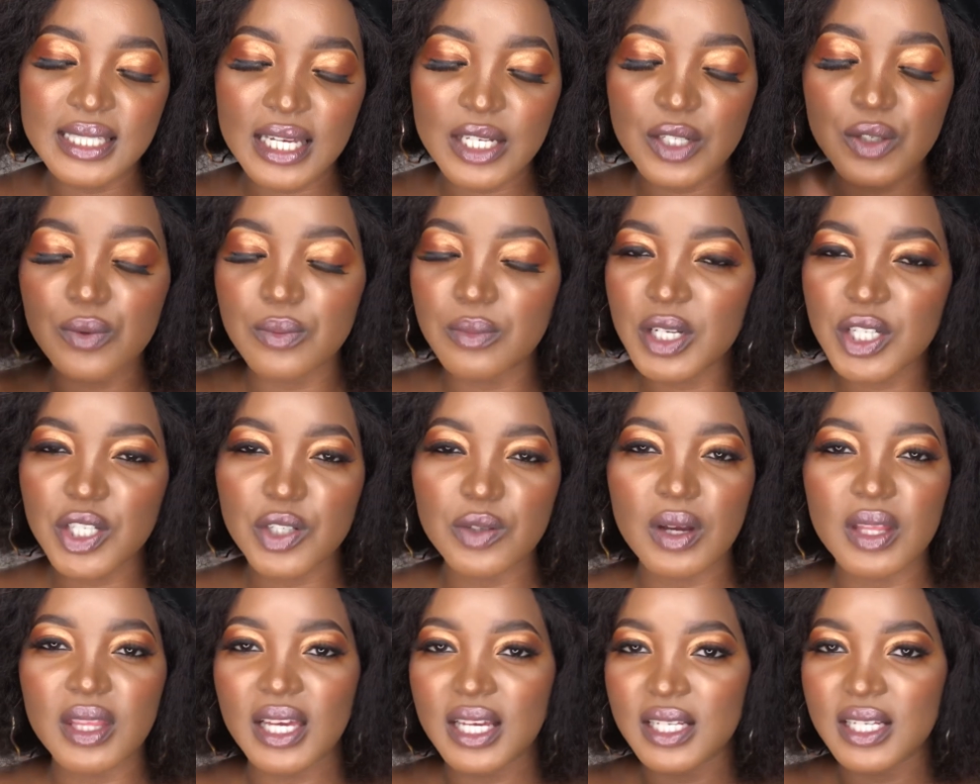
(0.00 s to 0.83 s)
to make
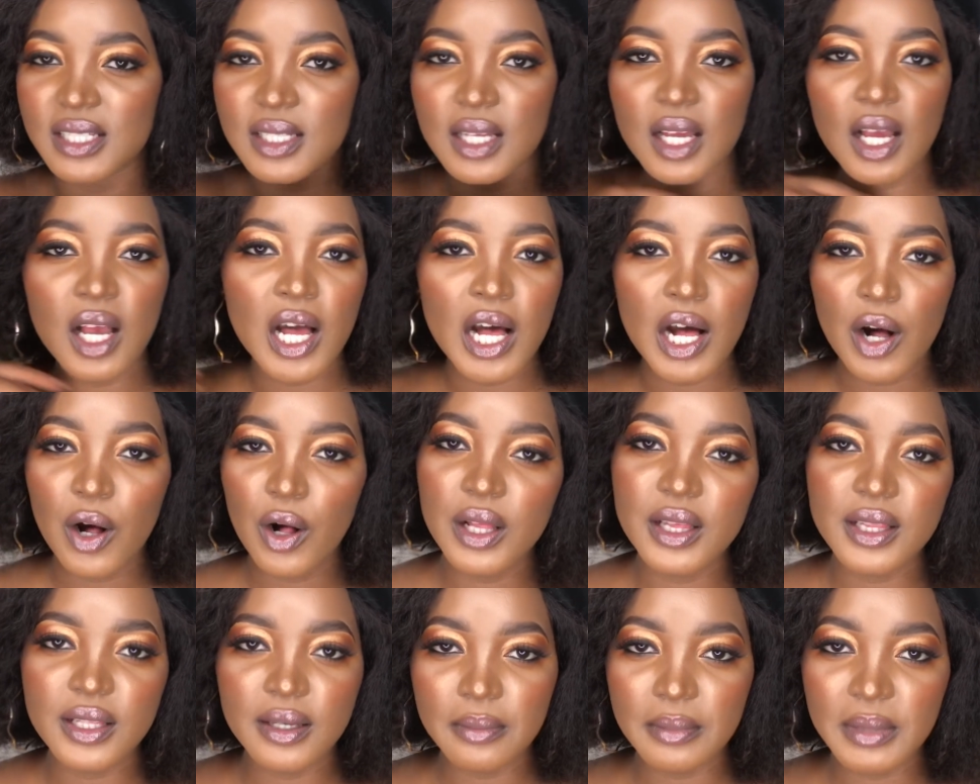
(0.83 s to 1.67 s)
sure that
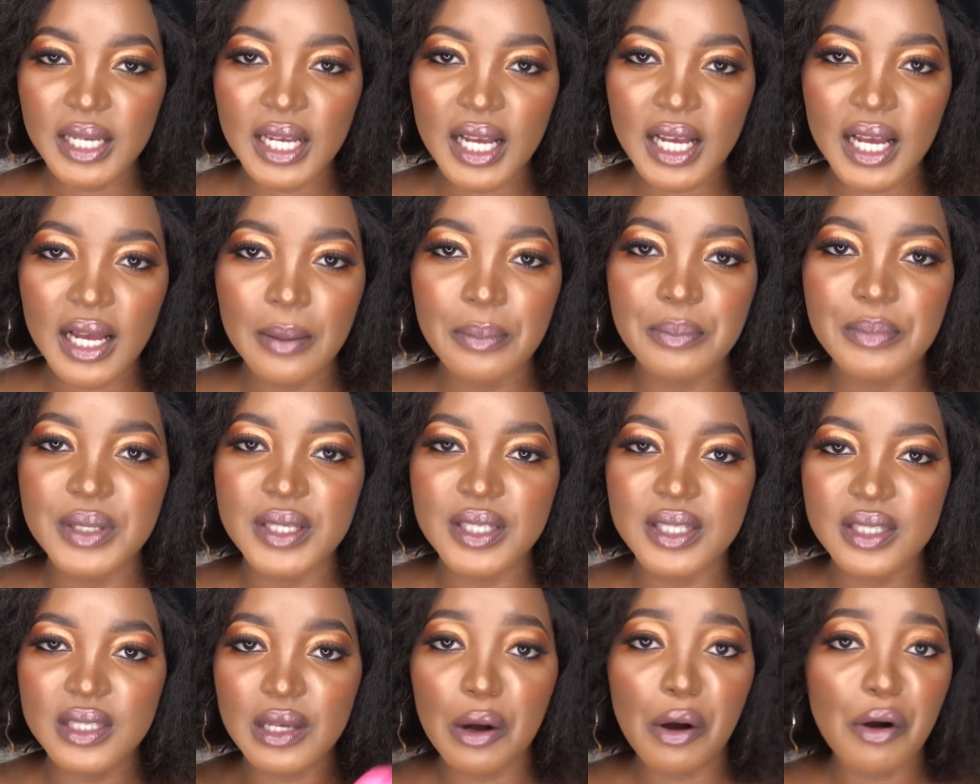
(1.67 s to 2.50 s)
all the makeup
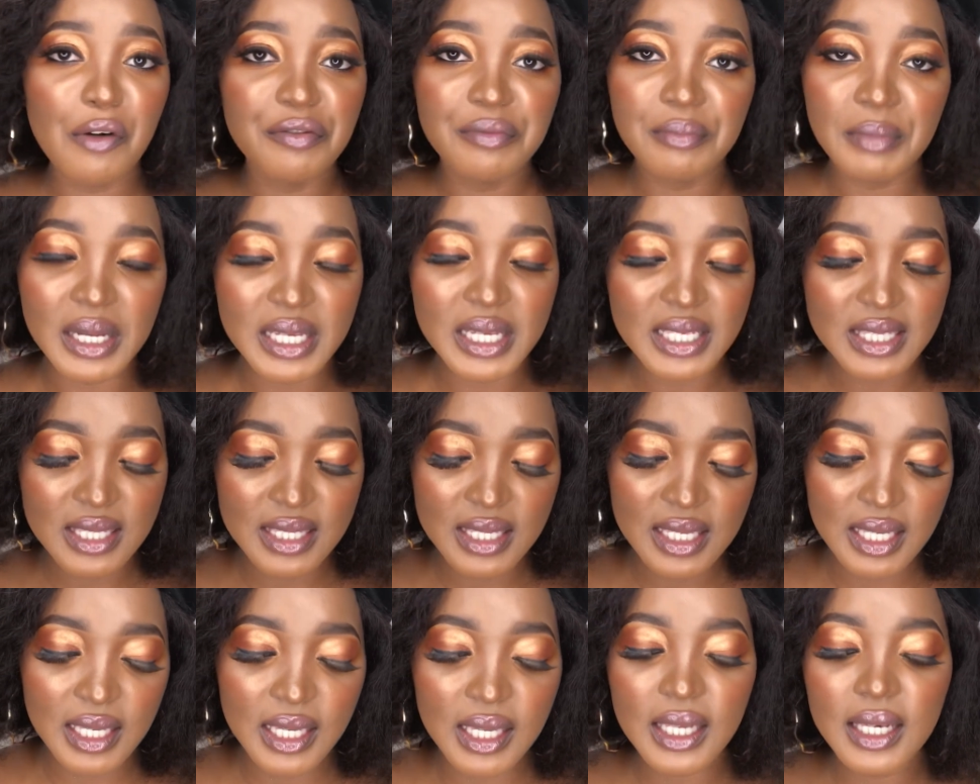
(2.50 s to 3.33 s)
is off my
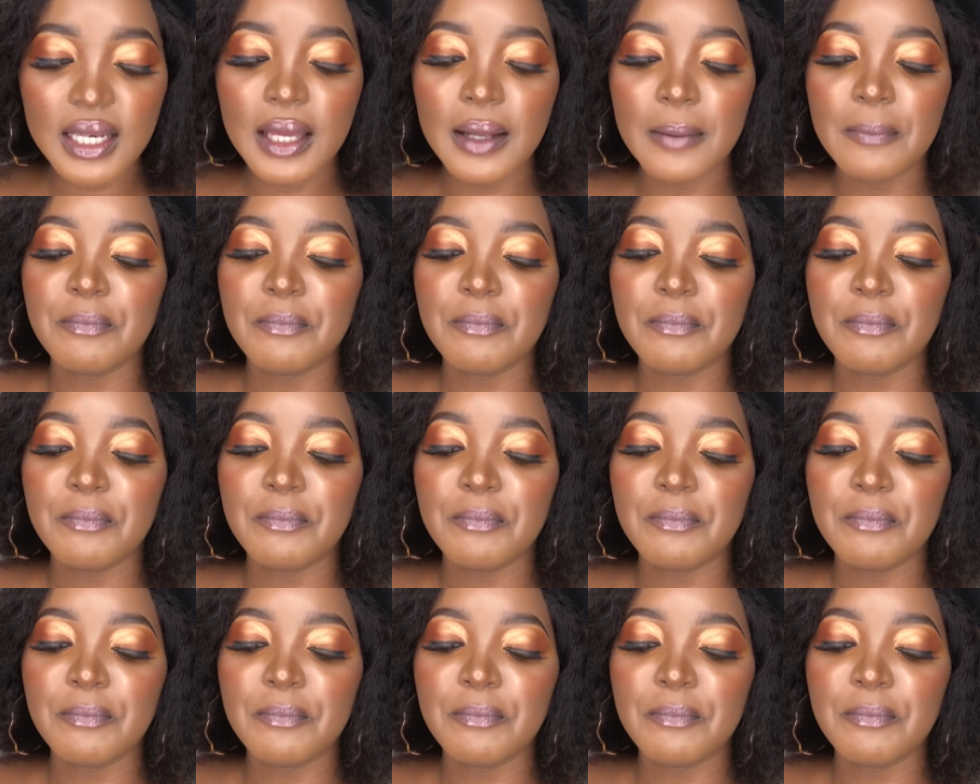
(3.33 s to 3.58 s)
skin.